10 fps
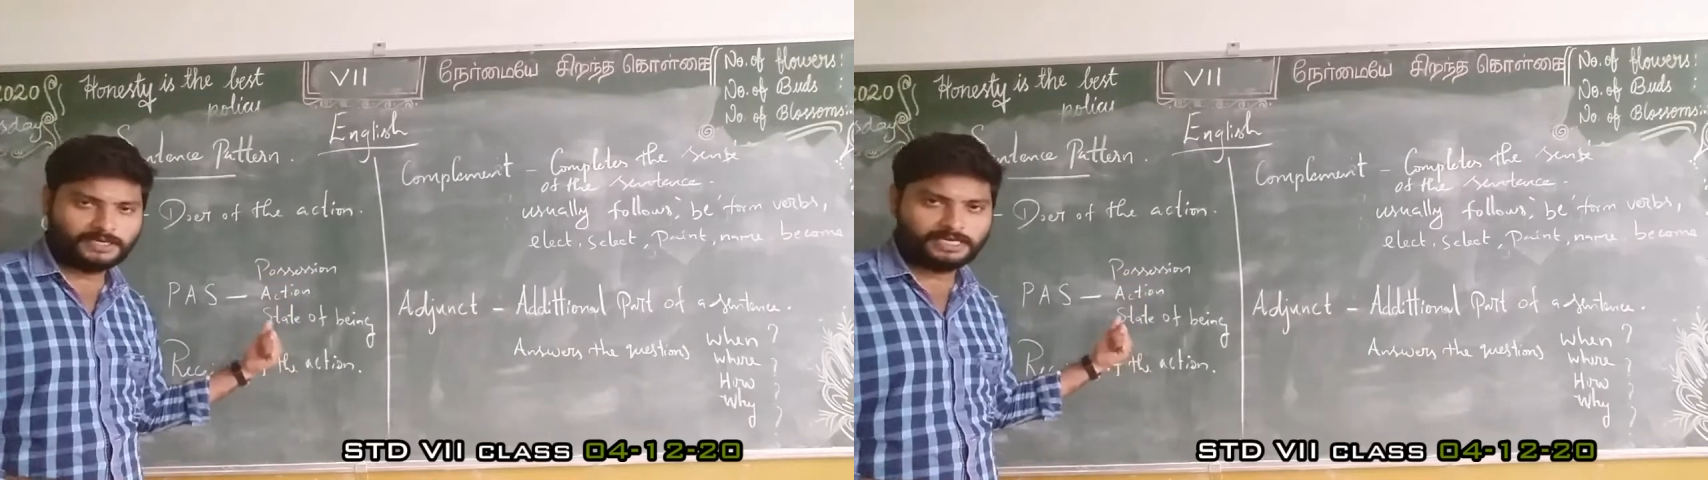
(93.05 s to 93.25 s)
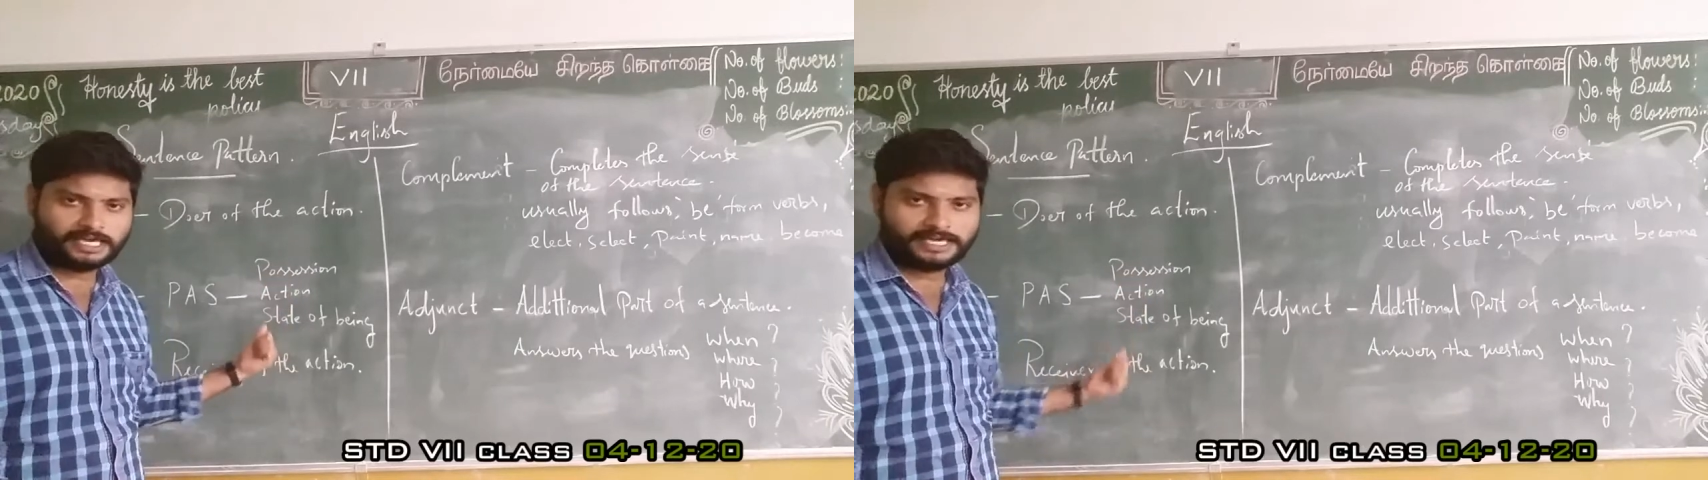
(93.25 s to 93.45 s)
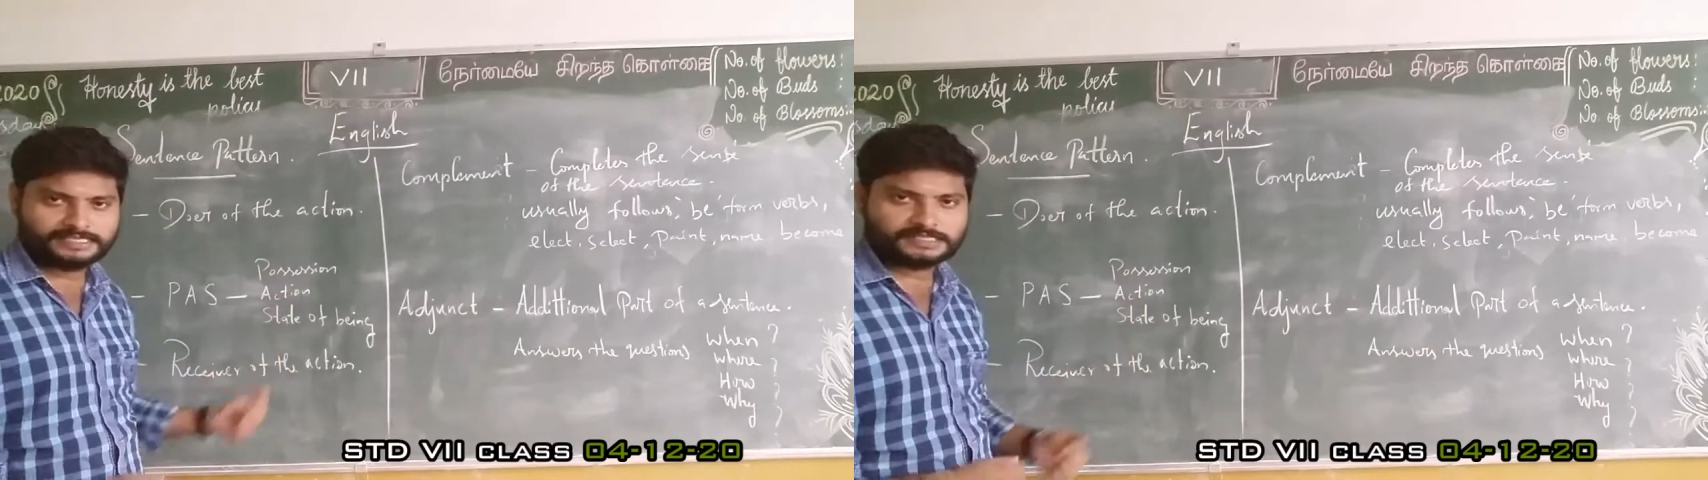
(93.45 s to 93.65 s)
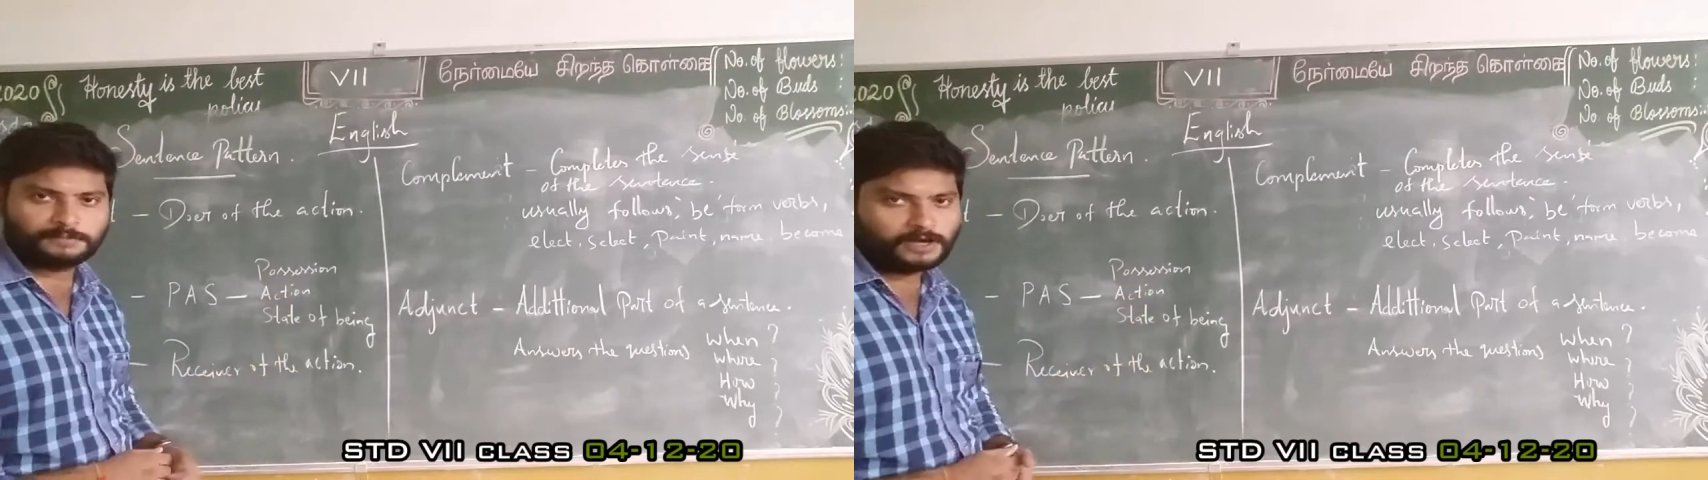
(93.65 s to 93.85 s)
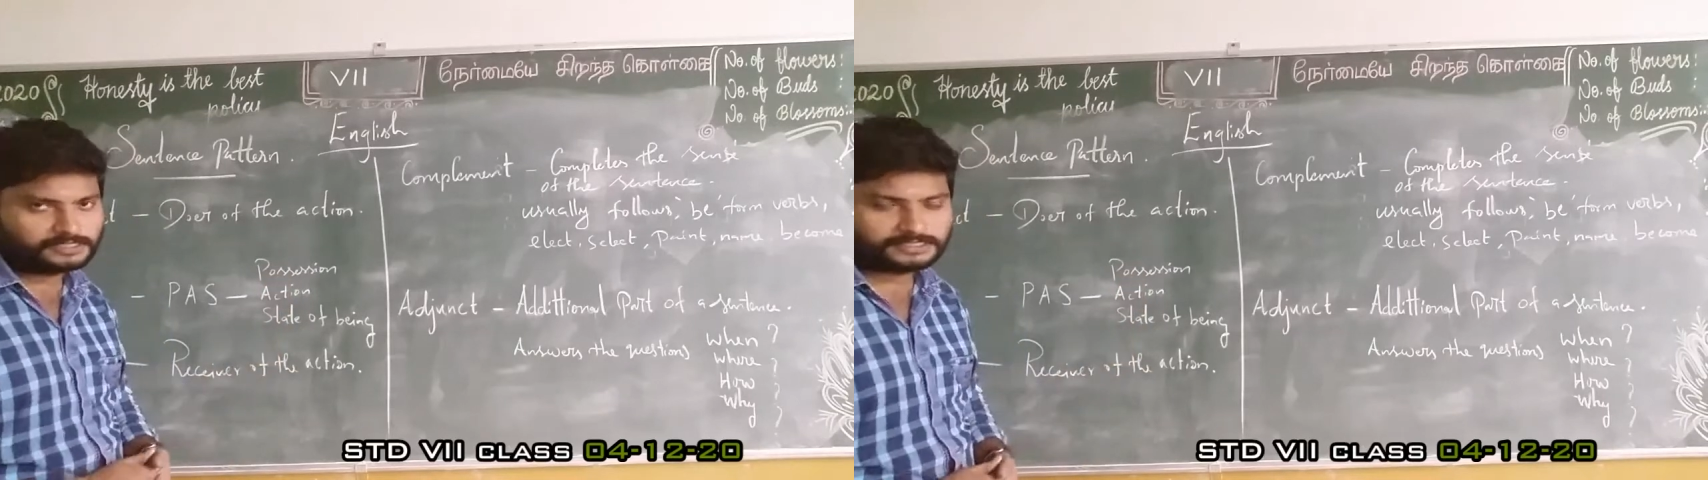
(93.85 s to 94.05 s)

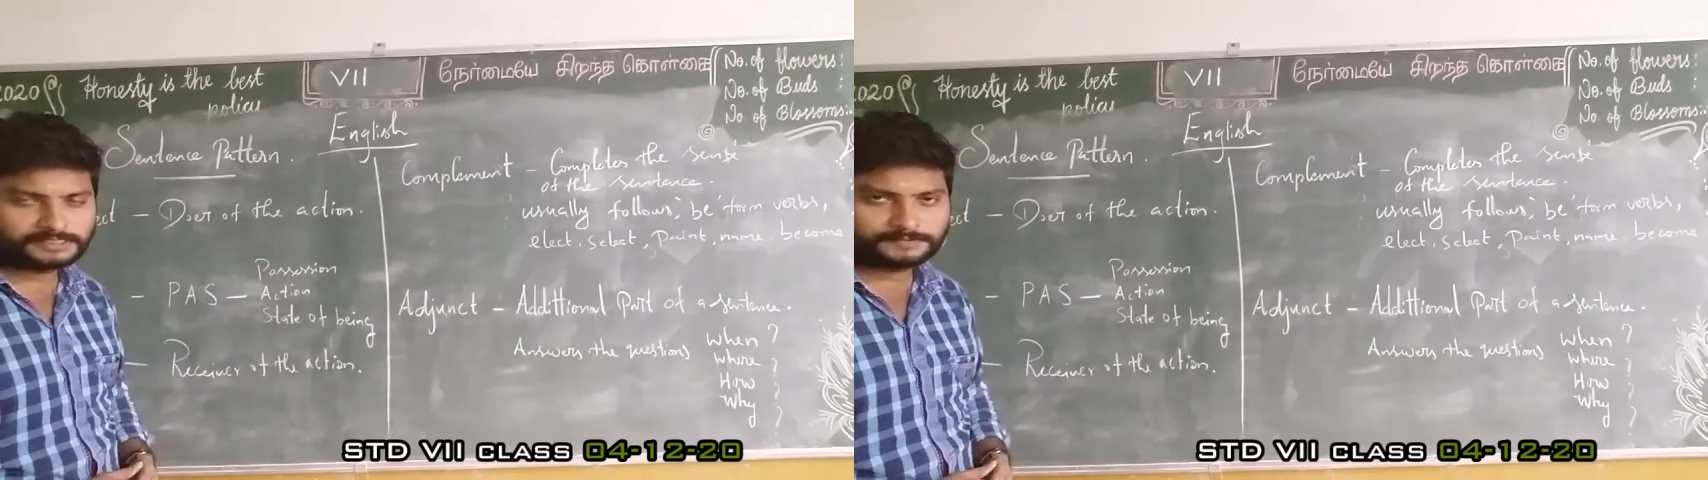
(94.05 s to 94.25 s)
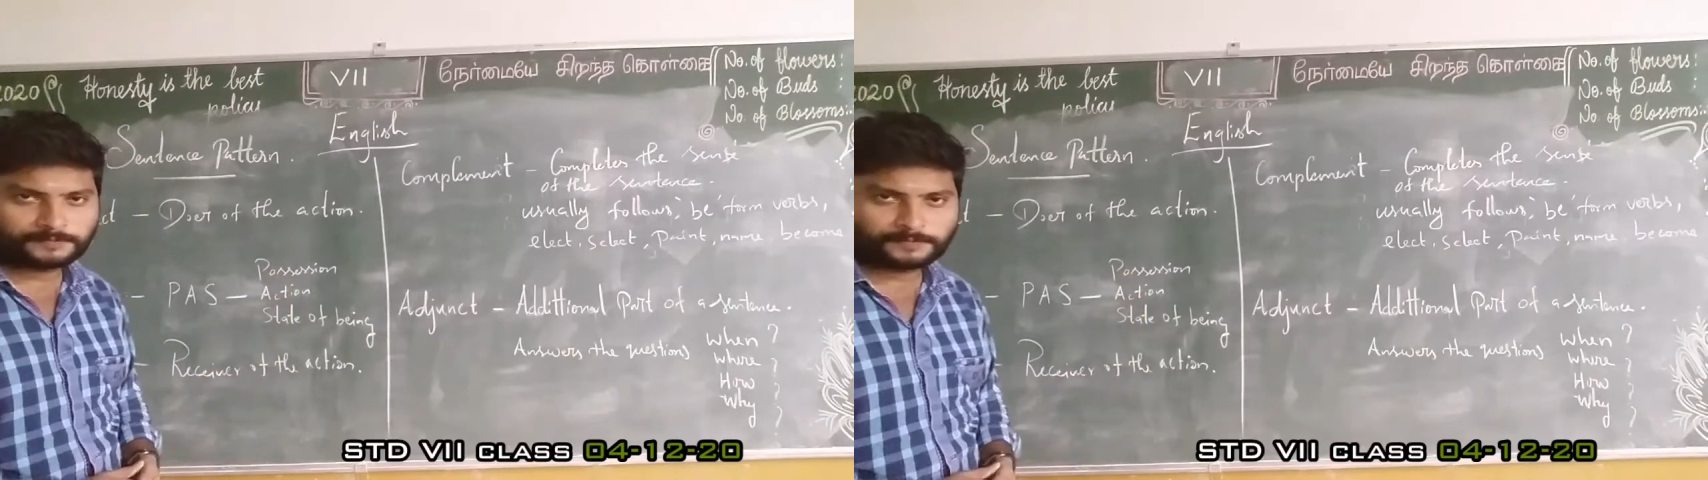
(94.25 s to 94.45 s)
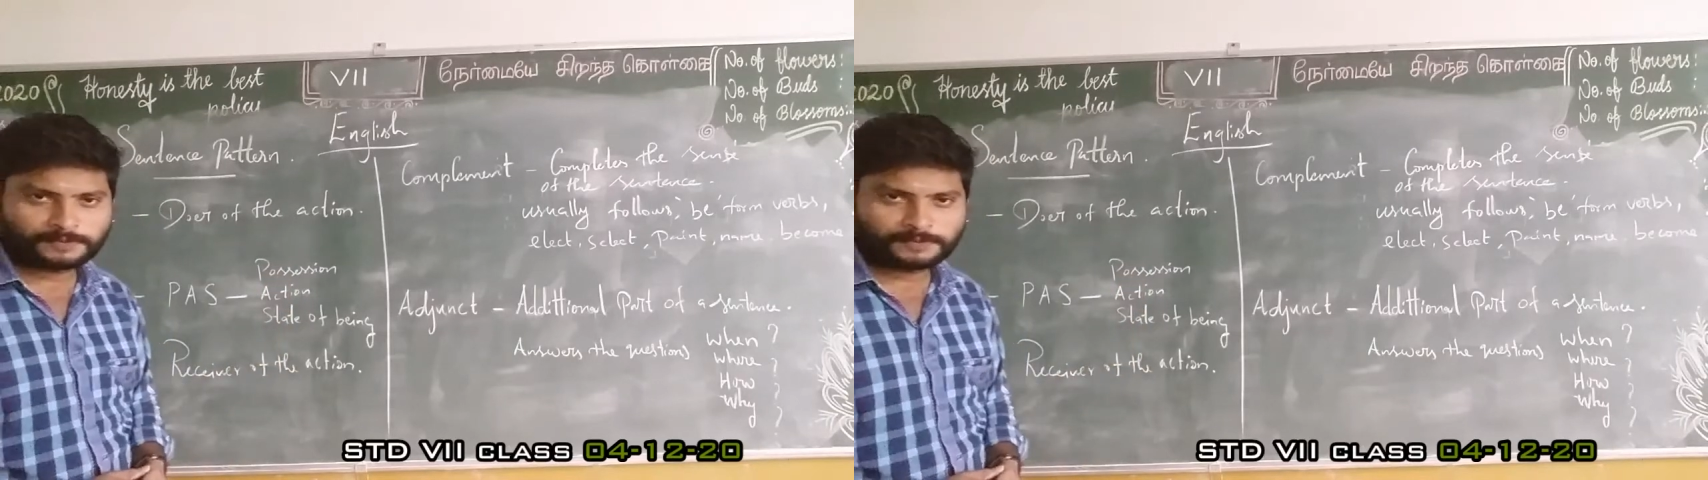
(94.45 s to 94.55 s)
PAS, past,